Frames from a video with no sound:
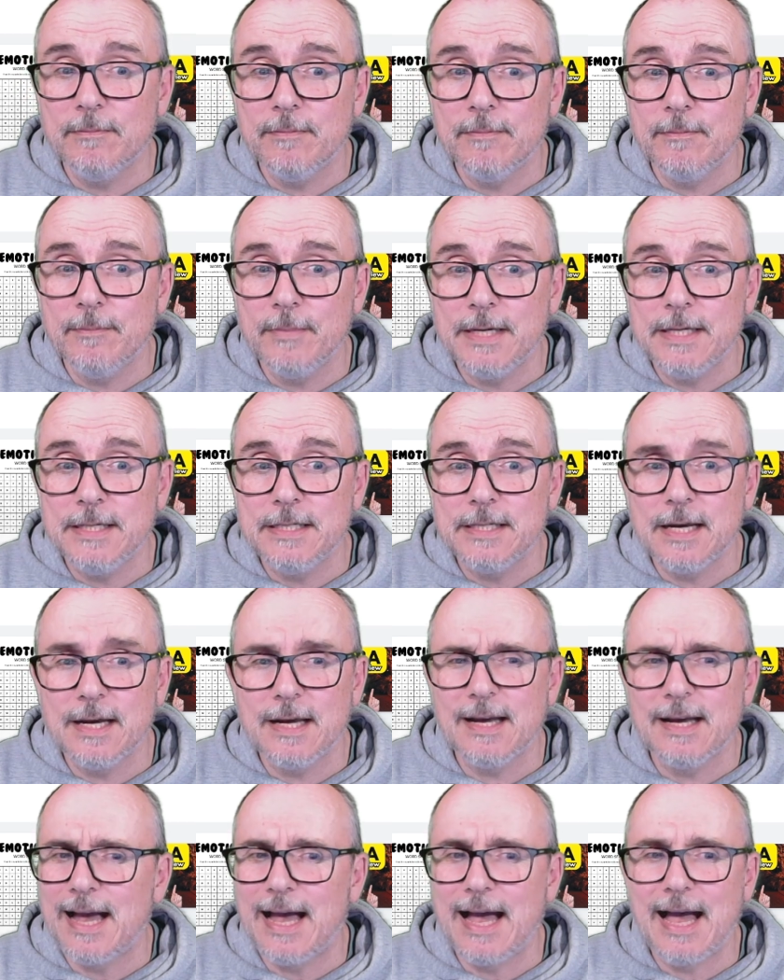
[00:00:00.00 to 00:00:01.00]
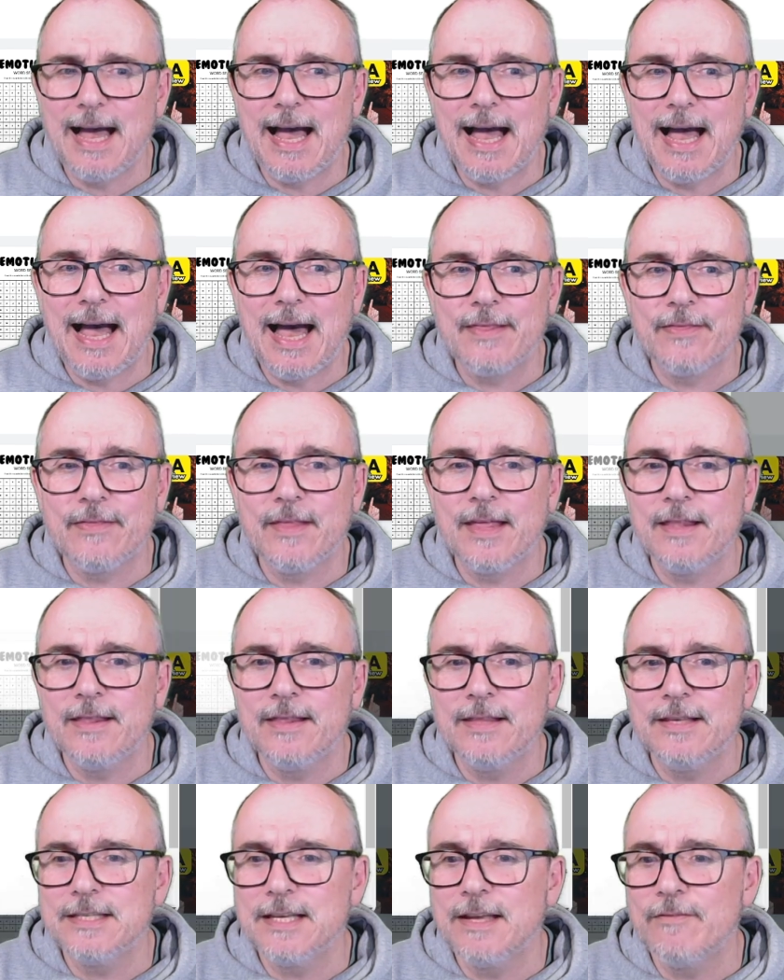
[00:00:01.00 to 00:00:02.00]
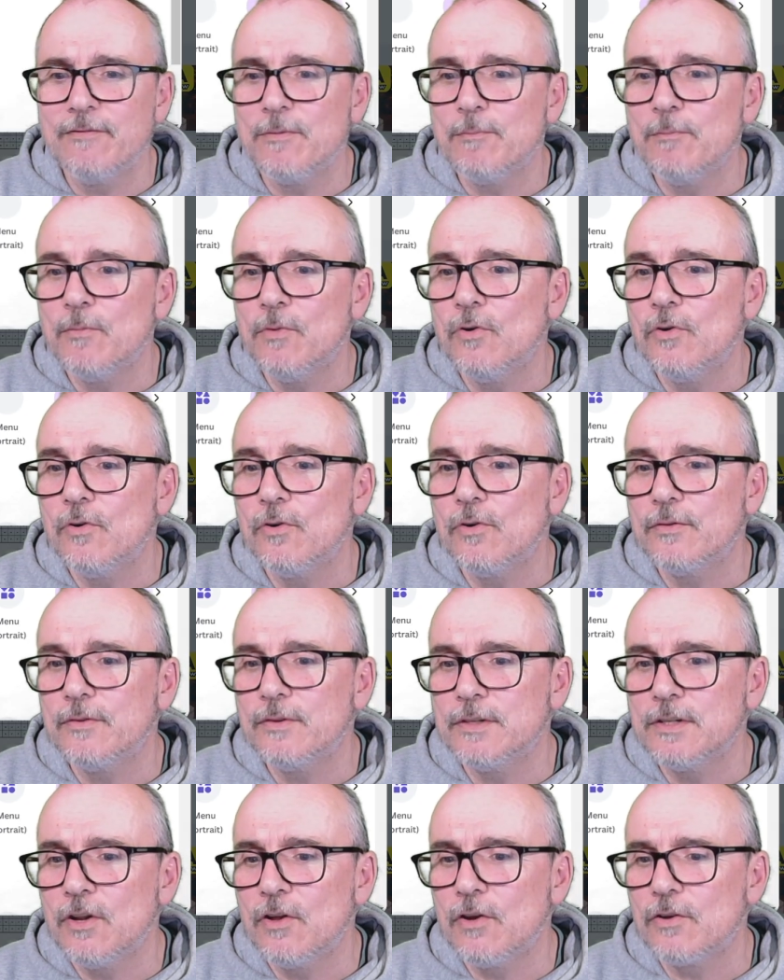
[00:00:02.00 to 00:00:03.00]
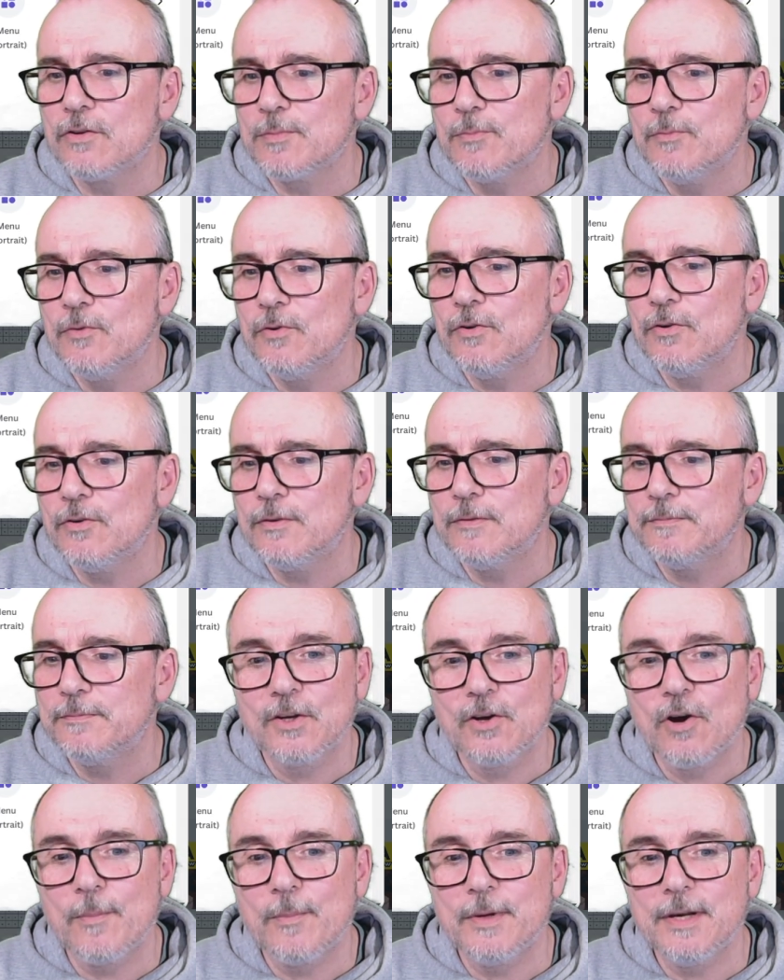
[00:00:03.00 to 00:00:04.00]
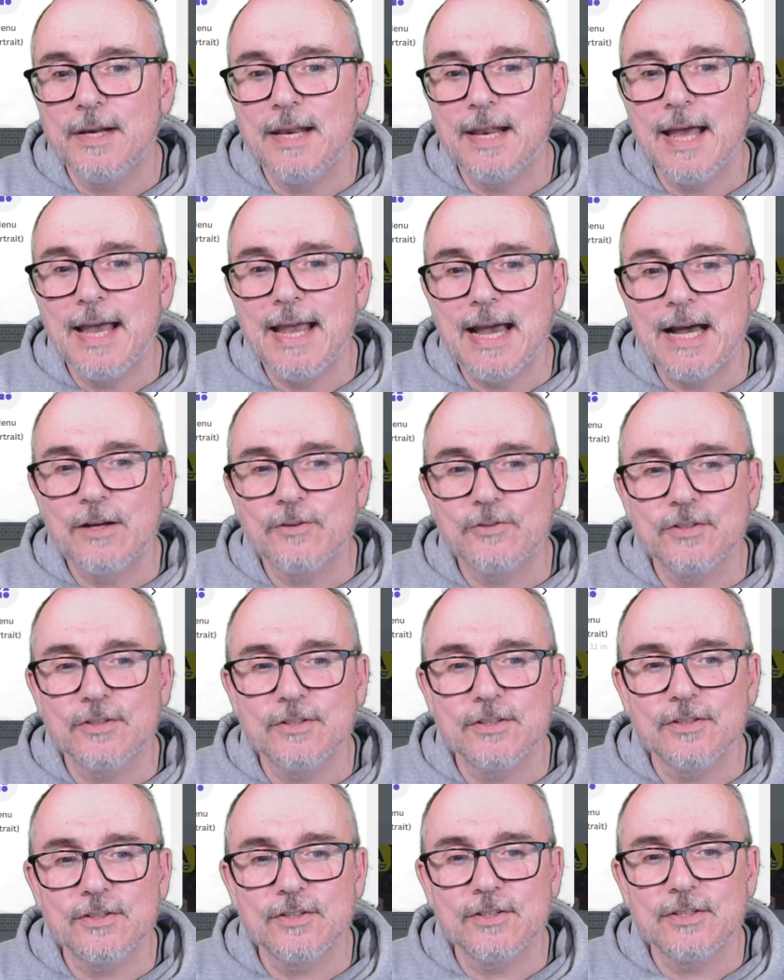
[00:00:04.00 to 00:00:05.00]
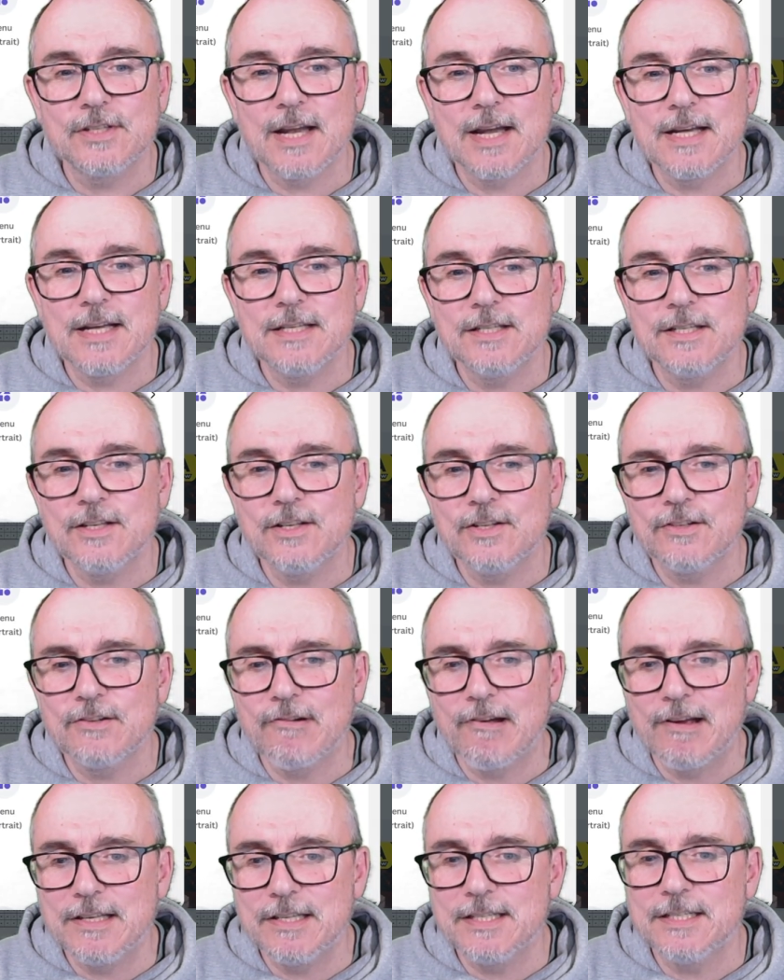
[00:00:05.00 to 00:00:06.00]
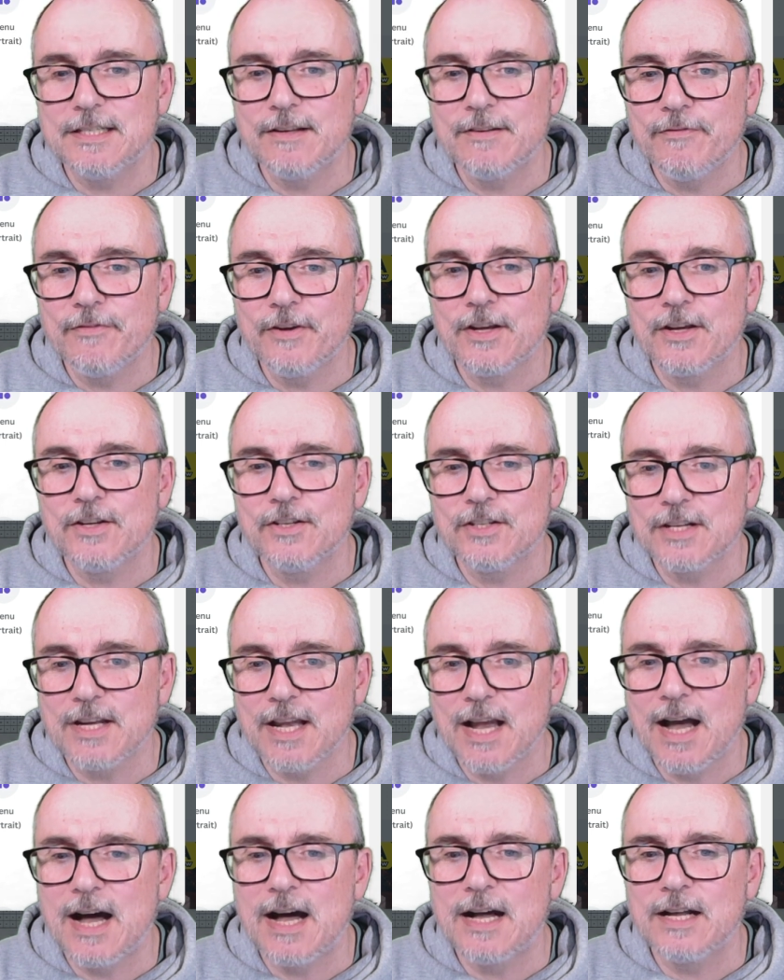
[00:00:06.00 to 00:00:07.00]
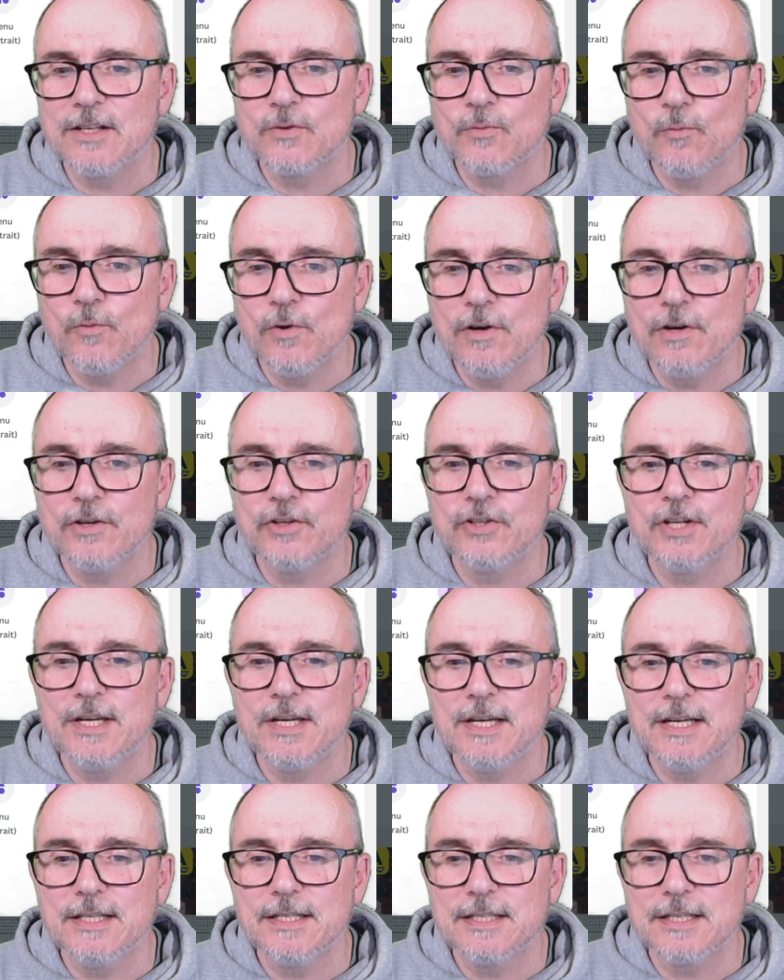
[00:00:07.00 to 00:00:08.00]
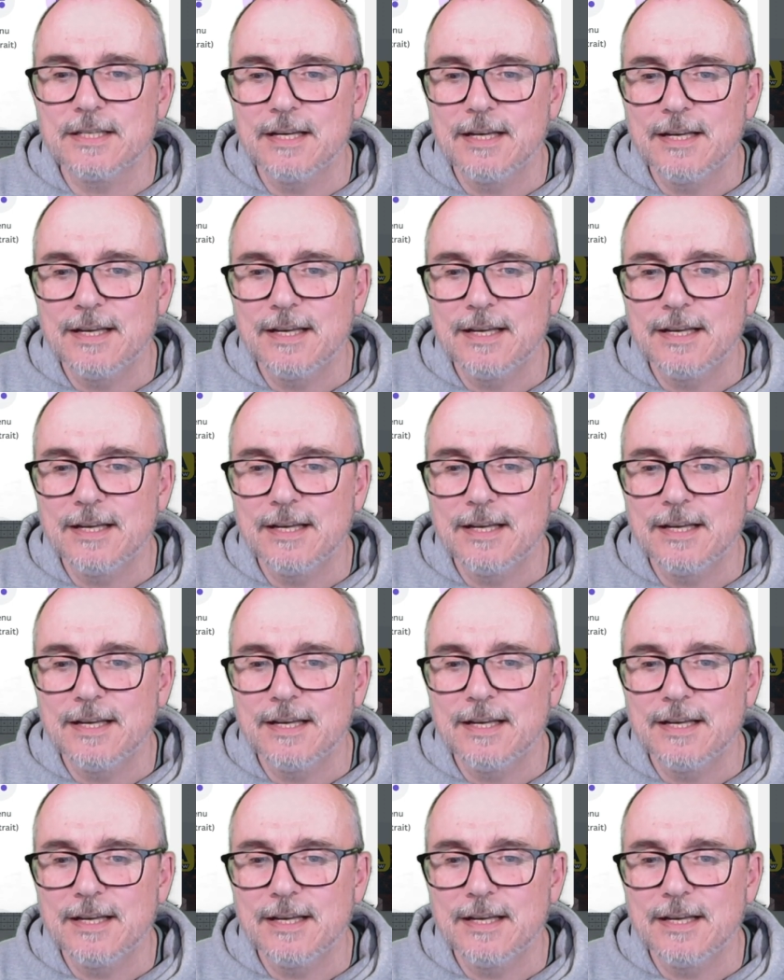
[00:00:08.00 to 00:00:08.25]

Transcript: media, and then there's even more, lots more. Common layouts and sizes, create certificates, cards, worksheets,